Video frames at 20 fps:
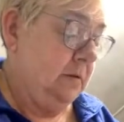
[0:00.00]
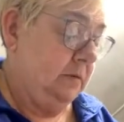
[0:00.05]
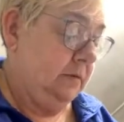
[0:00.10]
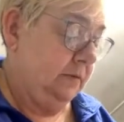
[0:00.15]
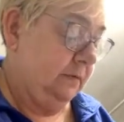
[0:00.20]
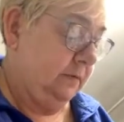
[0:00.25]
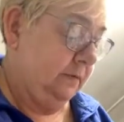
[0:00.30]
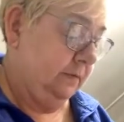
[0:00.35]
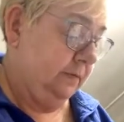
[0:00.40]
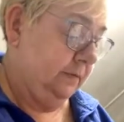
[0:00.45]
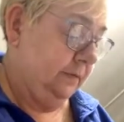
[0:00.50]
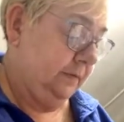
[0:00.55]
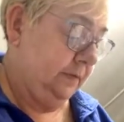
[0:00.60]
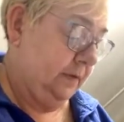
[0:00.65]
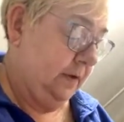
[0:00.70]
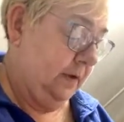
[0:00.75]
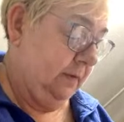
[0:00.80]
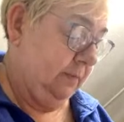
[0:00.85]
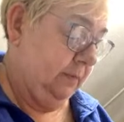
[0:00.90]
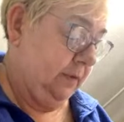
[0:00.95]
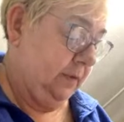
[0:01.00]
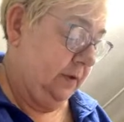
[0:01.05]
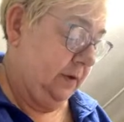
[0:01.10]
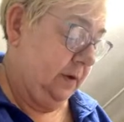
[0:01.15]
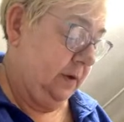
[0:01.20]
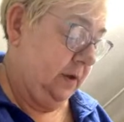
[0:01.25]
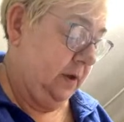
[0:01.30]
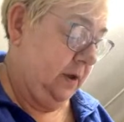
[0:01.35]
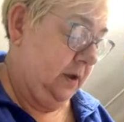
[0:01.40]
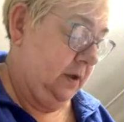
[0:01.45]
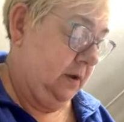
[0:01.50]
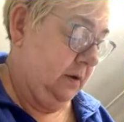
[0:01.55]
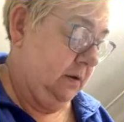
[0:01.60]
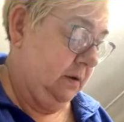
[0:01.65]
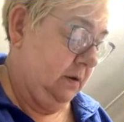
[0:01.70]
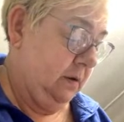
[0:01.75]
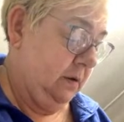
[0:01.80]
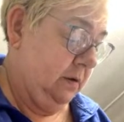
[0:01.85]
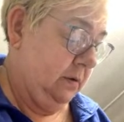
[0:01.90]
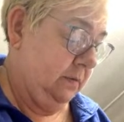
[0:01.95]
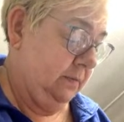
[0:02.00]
And do the same thing here.